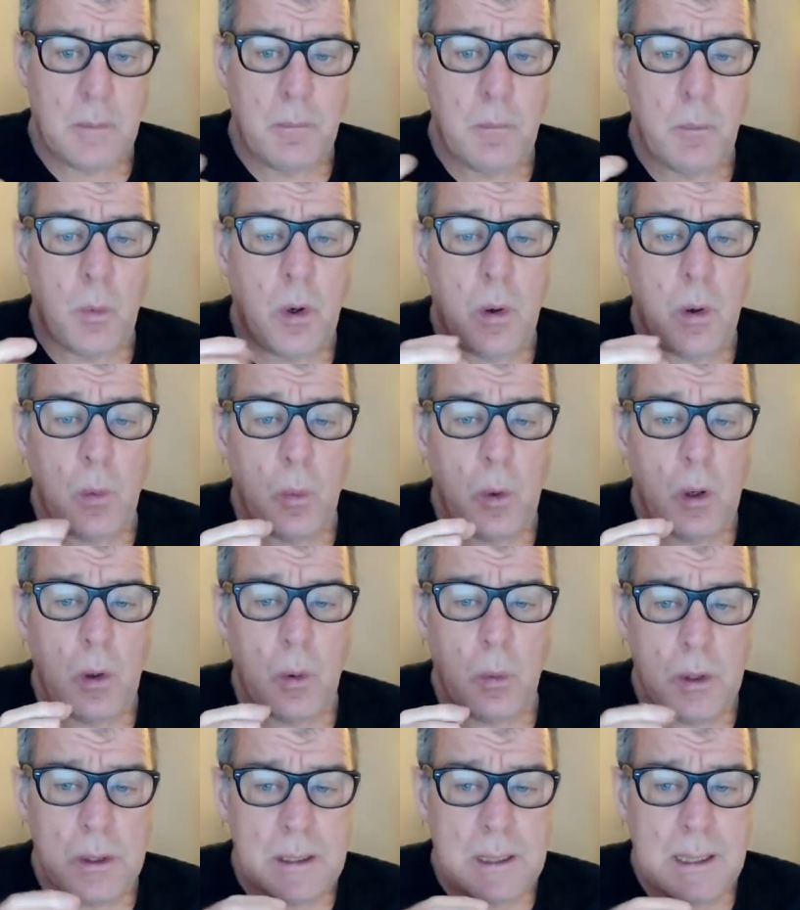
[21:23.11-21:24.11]

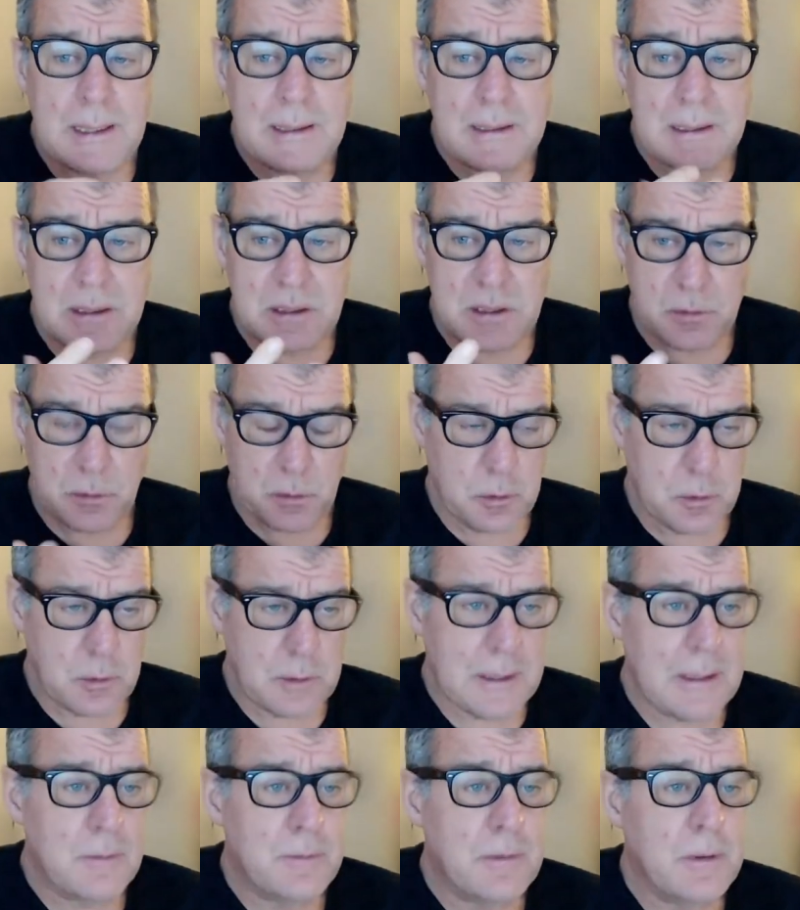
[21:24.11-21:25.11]
What guidance would you
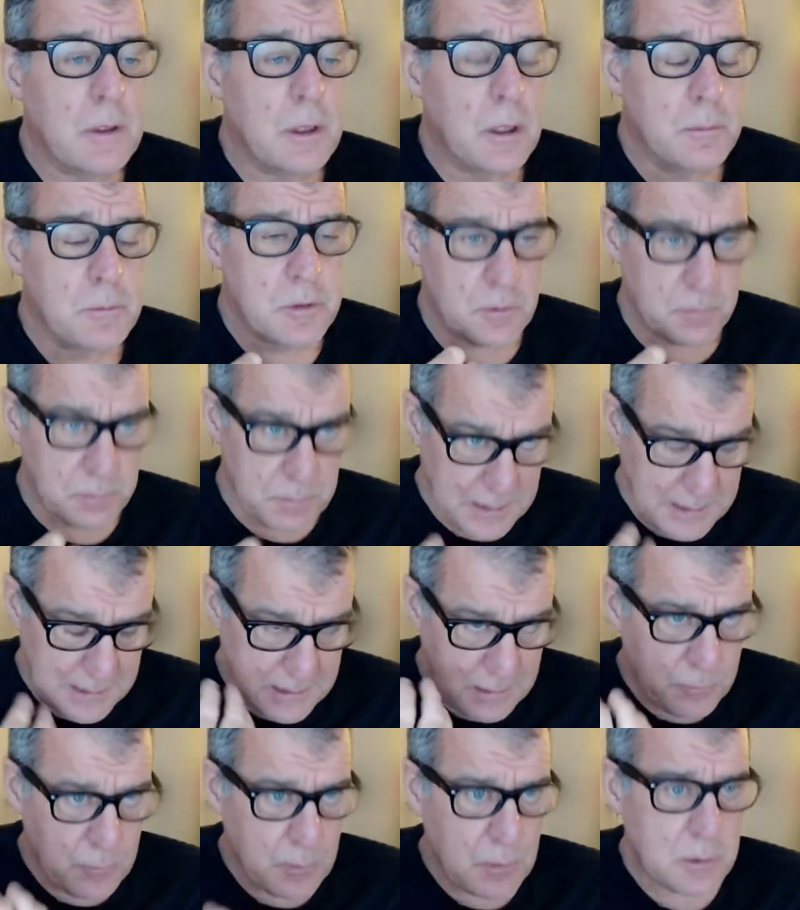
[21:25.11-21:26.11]
give in terms of
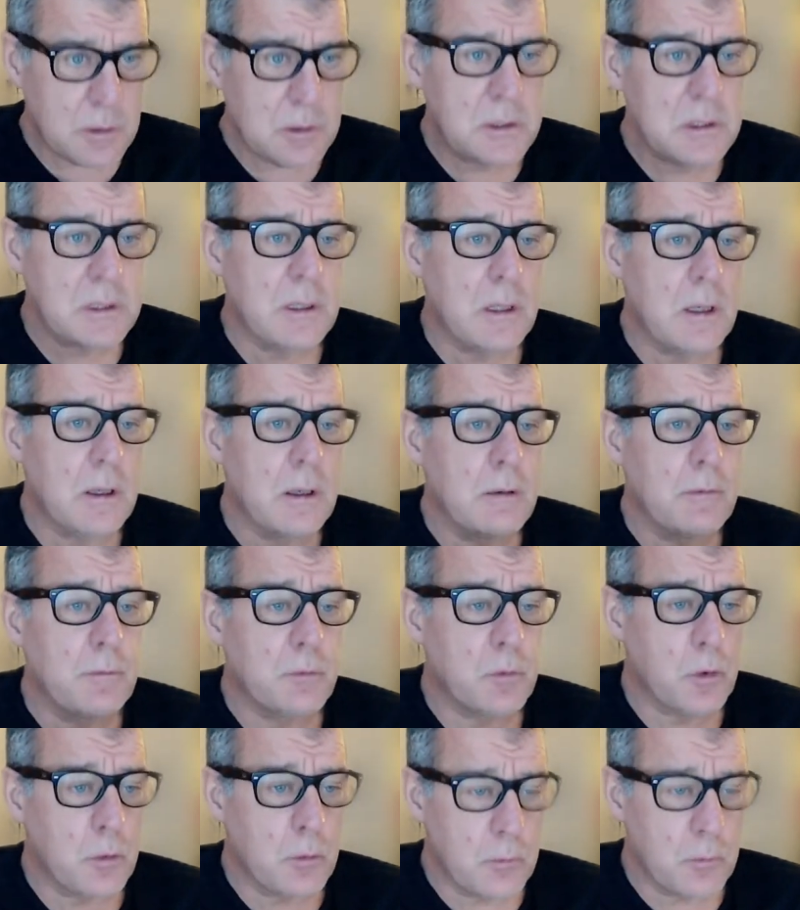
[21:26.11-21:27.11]
behaviors
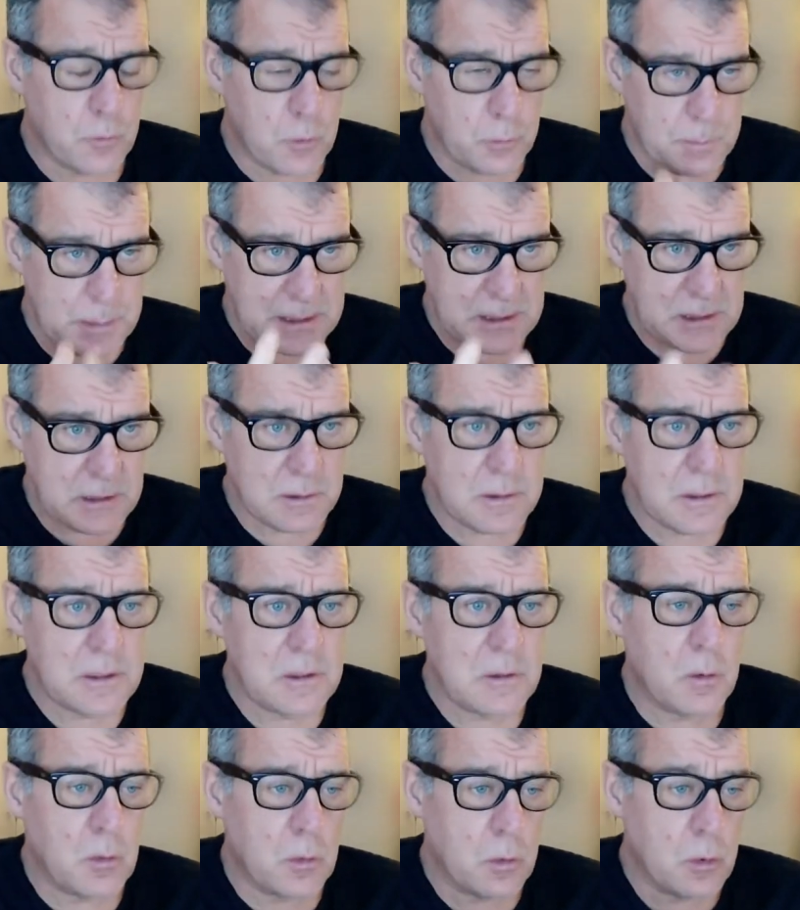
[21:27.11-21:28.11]
for patients
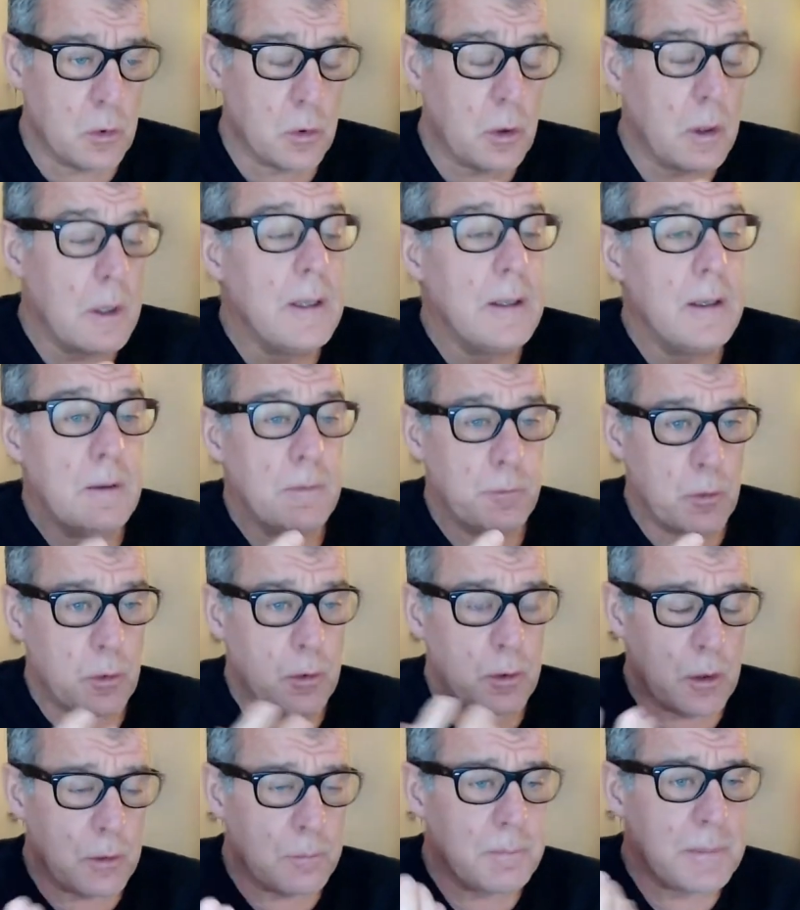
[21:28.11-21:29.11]
or for
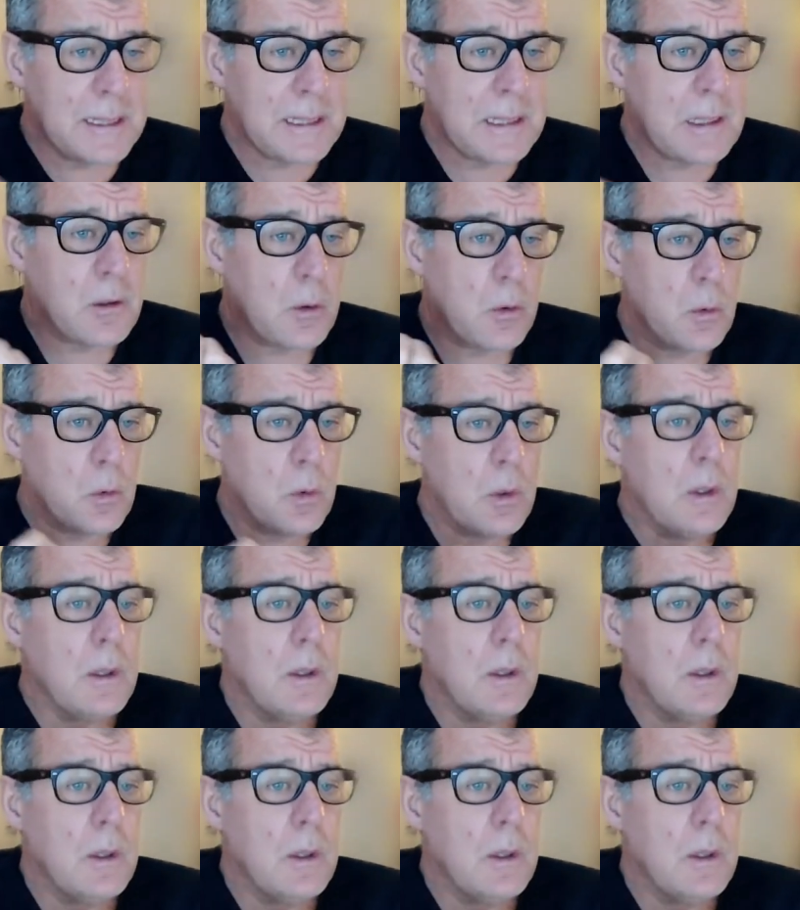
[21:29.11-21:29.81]
non-medical